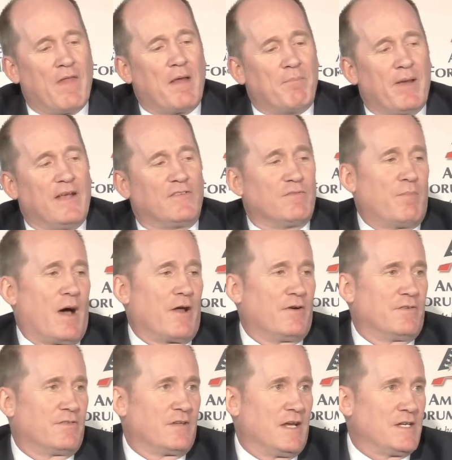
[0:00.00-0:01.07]
that pace of
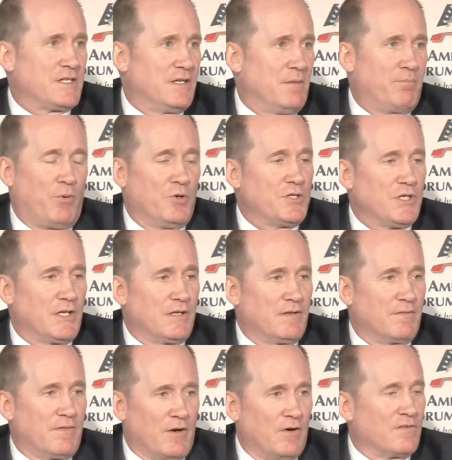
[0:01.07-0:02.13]
modernization and pushing
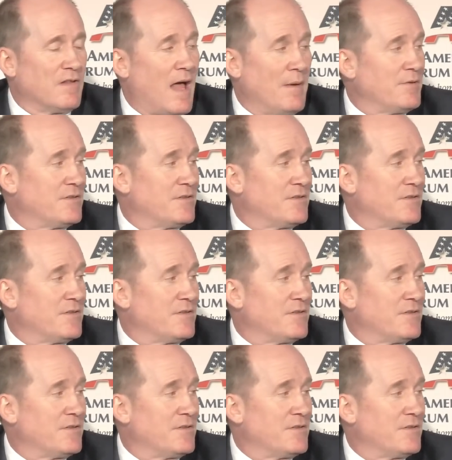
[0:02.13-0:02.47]
their Islamist